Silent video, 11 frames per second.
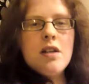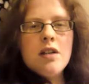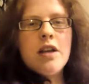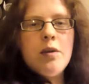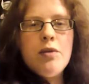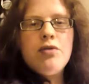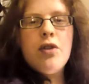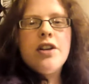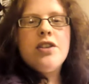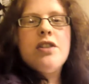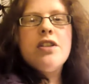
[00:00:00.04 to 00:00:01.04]
Okay, before
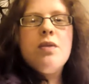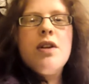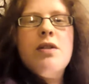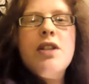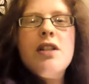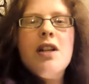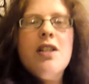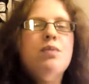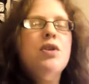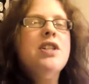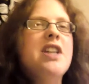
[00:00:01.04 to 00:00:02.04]
I do this one, I would just like
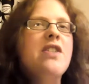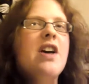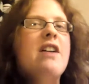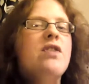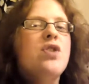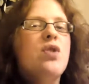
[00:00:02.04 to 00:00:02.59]
to point out that I have a